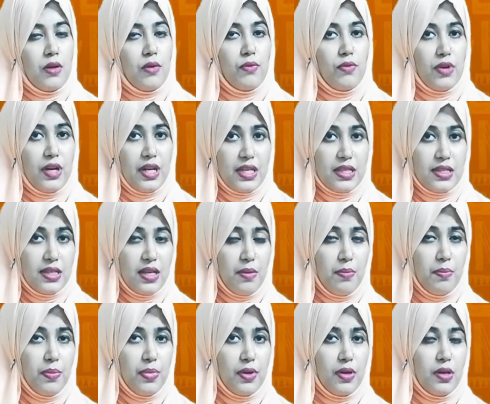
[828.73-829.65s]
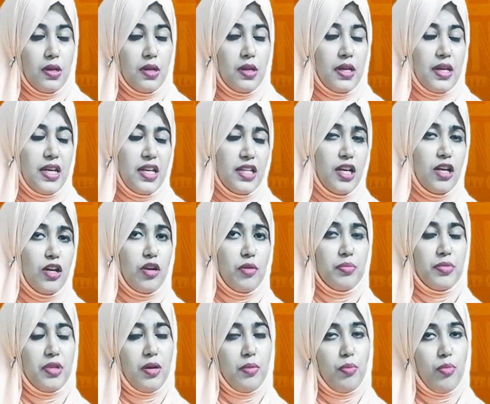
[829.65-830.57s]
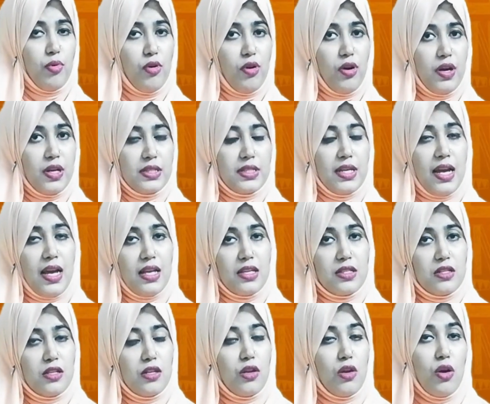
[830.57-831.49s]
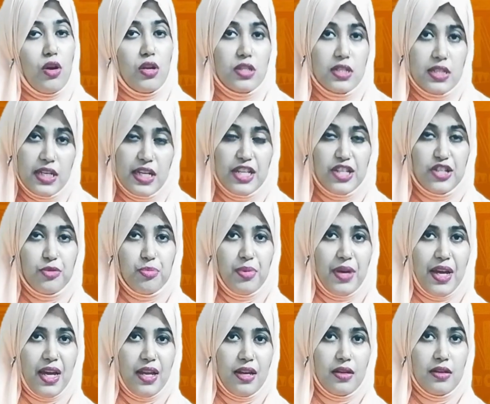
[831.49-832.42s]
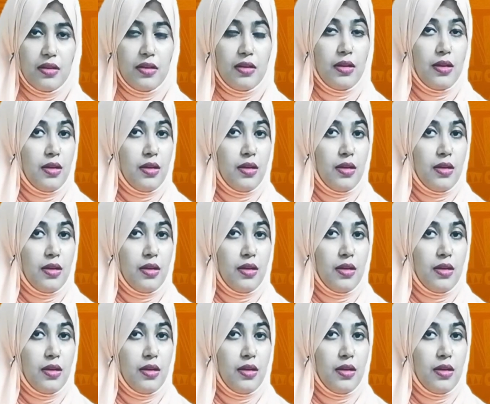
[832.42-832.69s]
For example, either of the boys has lost his pen.